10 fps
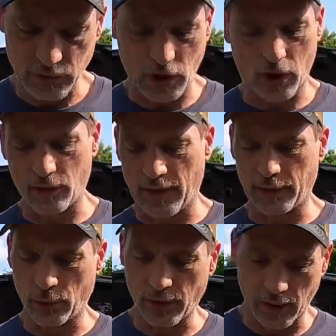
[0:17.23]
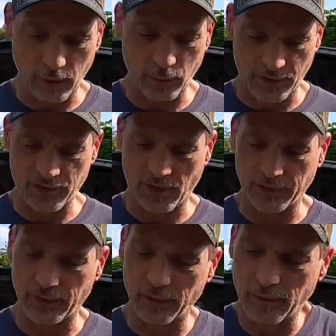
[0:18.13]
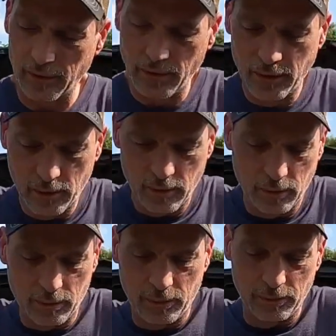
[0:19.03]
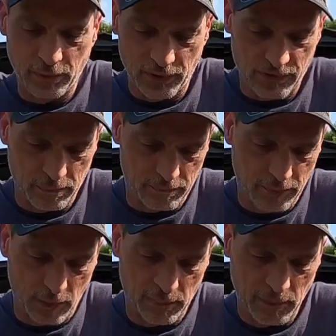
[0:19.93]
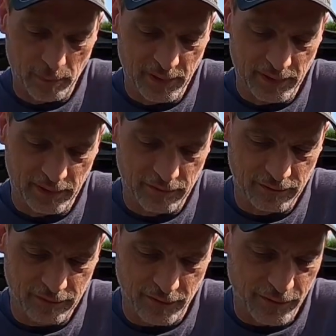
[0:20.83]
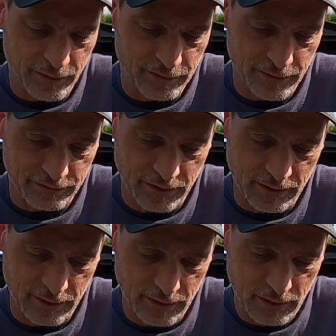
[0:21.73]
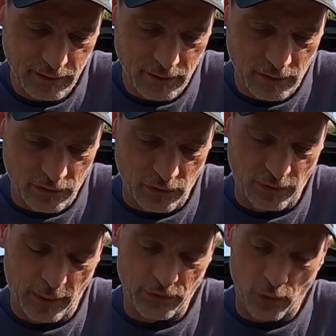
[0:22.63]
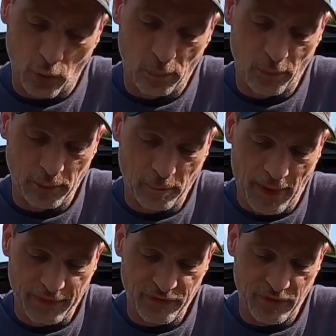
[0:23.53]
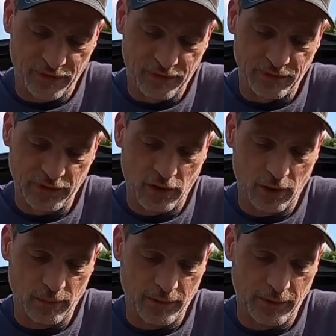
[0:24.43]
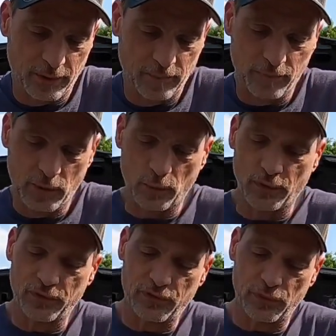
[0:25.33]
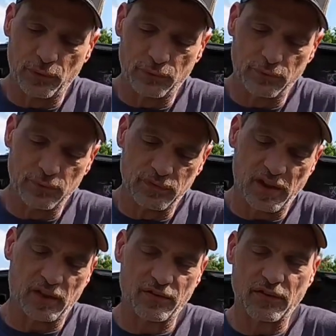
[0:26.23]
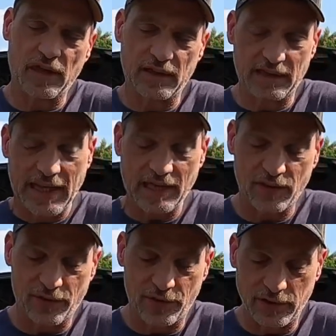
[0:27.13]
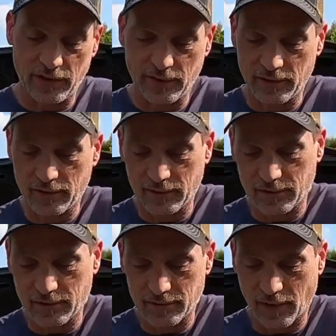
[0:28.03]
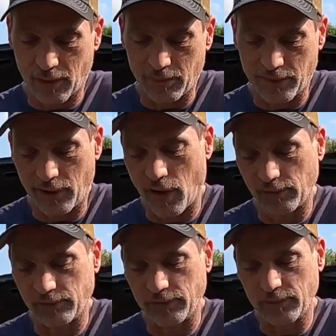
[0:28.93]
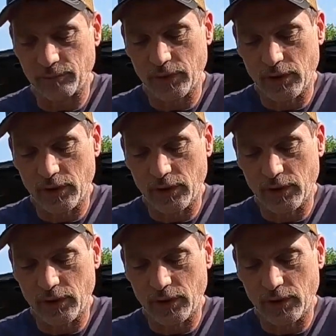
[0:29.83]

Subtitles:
car ran okay with this on there, but it's a bit big for a 350. So that was the whole point in buying a 750 carburetor, was to take an 830 carburetor off of it.